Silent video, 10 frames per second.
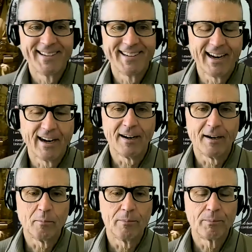
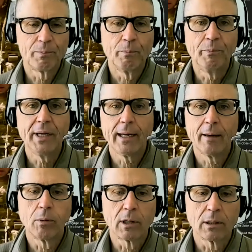um, being
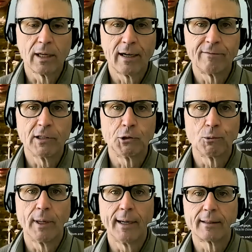able to leverage
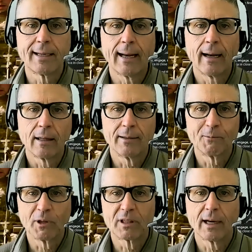rare talent
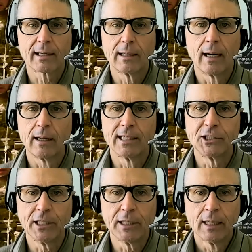with
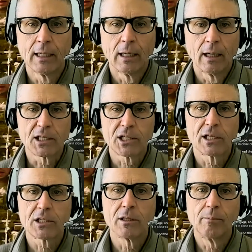technology, a
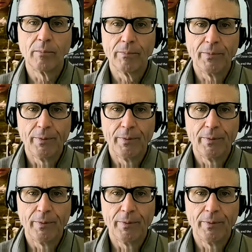system,